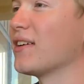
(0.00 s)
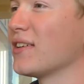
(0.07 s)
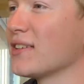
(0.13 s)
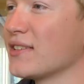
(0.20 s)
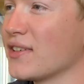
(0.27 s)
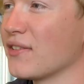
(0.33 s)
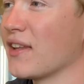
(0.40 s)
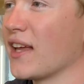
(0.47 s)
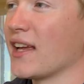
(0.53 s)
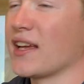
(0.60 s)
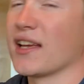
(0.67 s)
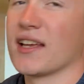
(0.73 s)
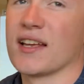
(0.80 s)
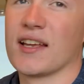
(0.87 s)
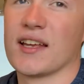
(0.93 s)
Also,
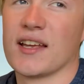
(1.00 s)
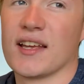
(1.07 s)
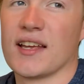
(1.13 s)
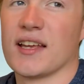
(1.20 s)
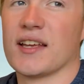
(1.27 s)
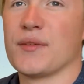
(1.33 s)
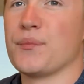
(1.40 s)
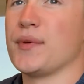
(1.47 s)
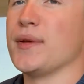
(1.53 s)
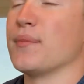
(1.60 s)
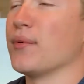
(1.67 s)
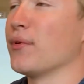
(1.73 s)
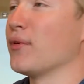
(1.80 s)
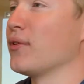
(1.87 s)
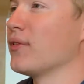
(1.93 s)
like,
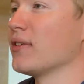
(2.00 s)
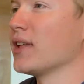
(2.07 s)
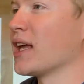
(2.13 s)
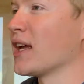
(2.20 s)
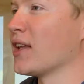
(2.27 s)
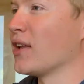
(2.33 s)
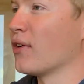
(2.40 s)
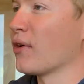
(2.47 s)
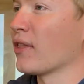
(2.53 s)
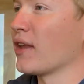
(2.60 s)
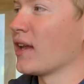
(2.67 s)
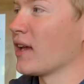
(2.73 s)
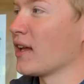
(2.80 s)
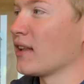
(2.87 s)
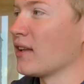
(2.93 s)
people, like, knowing
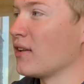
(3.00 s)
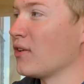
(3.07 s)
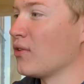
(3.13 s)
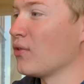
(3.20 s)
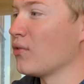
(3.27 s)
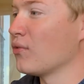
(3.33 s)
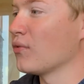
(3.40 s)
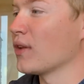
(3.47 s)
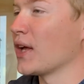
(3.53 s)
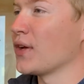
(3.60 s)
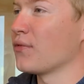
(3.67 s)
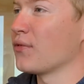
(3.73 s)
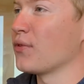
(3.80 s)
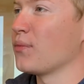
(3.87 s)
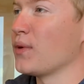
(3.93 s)
that I get to do
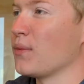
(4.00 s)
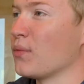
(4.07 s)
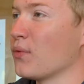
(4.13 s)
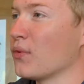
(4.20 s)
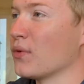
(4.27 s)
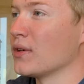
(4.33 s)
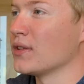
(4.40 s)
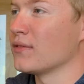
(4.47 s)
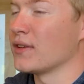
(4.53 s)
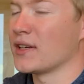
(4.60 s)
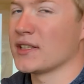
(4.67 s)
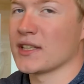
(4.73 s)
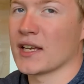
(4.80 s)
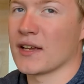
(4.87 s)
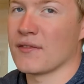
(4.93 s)
life with people is
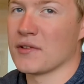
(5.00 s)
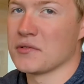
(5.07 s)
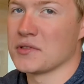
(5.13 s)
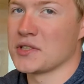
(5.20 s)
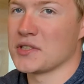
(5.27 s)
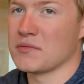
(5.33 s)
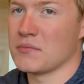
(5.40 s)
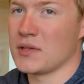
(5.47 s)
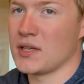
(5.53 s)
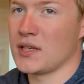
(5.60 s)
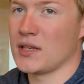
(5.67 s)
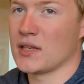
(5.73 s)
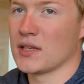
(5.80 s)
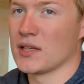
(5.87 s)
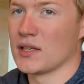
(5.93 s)
very, like, if it was just
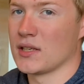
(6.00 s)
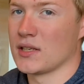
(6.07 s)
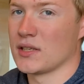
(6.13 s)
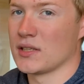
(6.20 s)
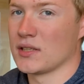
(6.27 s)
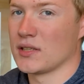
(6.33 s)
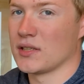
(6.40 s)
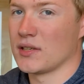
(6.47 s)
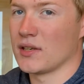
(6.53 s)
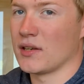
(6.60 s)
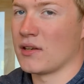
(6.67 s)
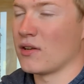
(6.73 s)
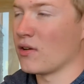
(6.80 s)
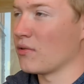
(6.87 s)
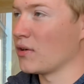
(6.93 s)
me
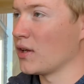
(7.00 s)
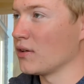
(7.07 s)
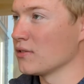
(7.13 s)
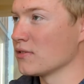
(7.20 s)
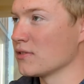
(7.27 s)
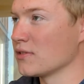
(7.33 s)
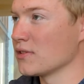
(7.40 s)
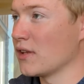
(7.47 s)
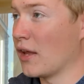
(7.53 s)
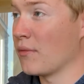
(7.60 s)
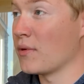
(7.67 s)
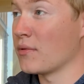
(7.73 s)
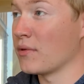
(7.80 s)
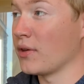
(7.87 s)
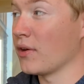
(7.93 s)
and no one else, it'd
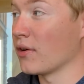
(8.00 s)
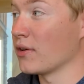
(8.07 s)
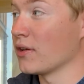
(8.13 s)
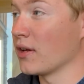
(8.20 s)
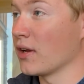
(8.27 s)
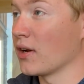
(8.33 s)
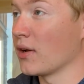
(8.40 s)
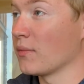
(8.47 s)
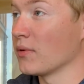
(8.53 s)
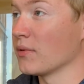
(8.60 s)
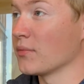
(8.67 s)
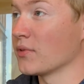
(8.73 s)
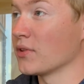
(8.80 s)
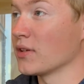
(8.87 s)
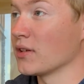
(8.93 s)
be really hard to get up in the
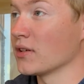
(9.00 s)
morning,